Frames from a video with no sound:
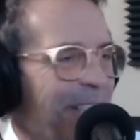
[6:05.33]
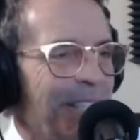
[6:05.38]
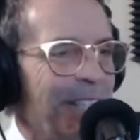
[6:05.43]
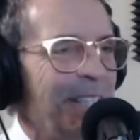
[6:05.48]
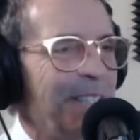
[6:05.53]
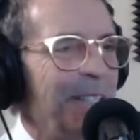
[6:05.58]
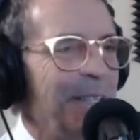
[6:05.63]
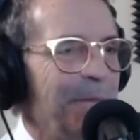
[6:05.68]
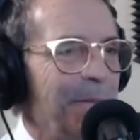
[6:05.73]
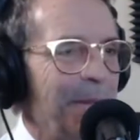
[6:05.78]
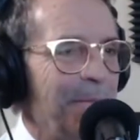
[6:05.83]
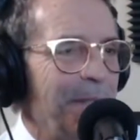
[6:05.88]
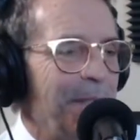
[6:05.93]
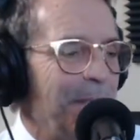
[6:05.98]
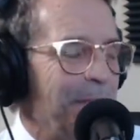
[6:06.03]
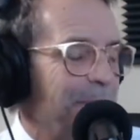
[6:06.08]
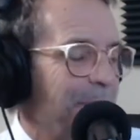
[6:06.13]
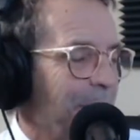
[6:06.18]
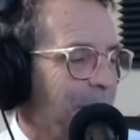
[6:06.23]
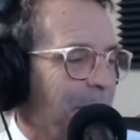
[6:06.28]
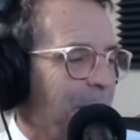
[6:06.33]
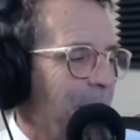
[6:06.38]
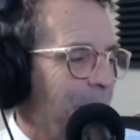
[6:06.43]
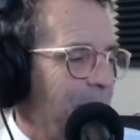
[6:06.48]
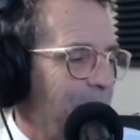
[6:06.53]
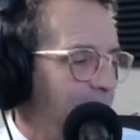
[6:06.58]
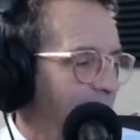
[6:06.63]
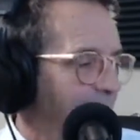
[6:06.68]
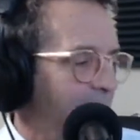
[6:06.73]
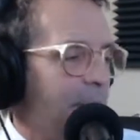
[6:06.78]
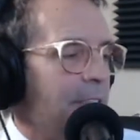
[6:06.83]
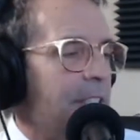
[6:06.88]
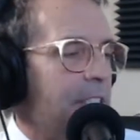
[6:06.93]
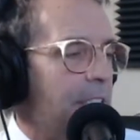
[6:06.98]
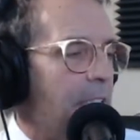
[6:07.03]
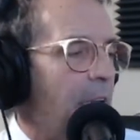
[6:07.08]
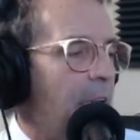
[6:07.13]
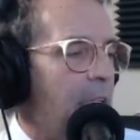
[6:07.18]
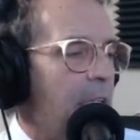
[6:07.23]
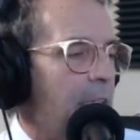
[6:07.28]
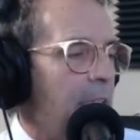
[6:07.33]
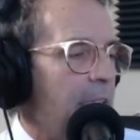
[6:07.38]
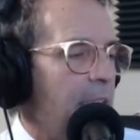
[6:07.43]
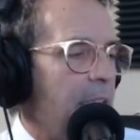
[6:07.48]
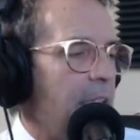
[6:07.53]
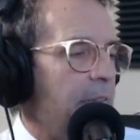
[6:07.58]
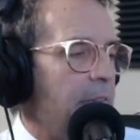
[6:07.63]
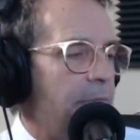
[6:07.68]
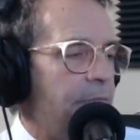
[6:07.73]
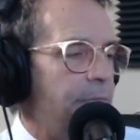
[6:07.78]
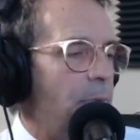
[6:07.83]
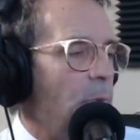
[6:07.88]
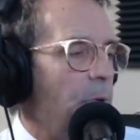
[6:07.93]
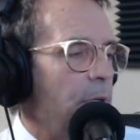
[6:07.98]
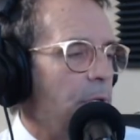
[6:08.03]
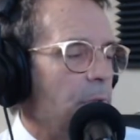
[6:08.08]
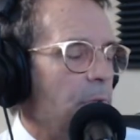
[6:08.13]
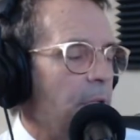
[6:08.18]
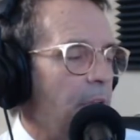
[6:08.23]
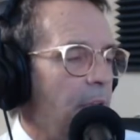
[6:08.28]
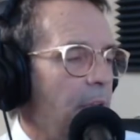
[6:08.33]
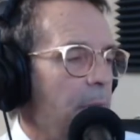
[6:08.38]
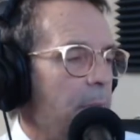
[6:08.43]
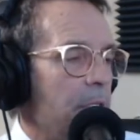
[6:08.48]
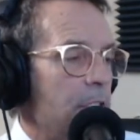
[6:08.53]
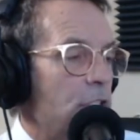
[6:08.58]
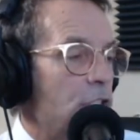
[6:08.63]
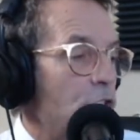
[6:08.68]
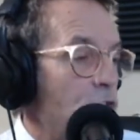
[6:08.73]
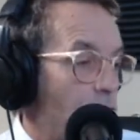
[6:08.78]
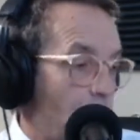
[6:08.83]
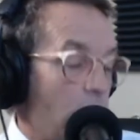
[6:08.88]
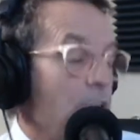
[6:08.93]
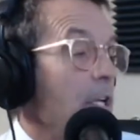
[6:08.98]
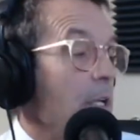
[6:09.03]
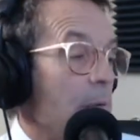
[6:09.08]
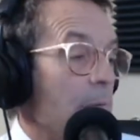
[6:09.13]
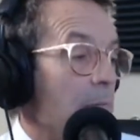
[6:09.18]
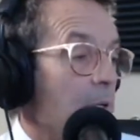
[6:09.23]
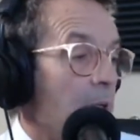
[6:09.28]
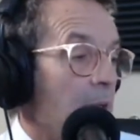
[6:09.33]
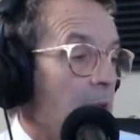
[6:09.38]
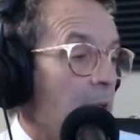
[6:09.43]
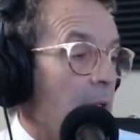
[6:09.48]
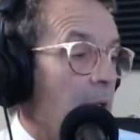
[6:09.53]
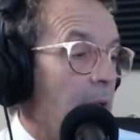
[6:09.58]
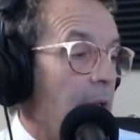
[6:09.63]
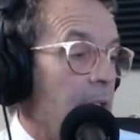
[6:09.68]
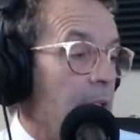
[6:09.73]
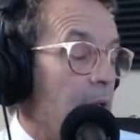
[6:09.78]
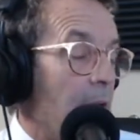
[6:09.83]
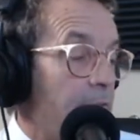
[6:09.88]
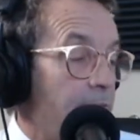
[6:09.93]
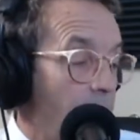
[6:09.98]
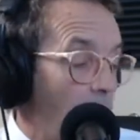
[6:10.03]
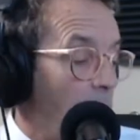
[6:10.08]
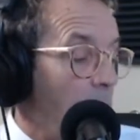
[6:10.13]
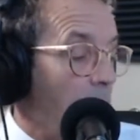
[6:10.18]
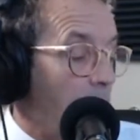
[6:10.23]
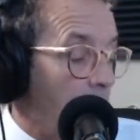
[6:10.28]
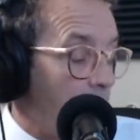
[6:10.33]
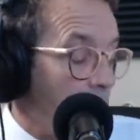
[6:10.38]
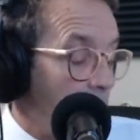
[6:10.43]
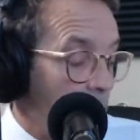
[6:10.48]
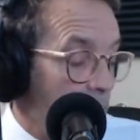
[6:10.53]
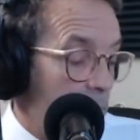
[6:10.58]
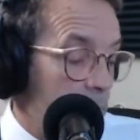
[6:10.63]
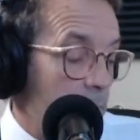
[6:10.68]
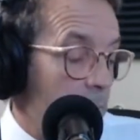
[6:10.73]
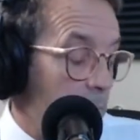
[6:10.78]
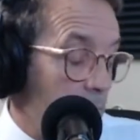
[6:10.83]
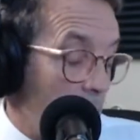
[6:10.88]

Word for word: they, I mean, they'll stand on the sideline at a four-year-old game and scream at a four-year-old who's,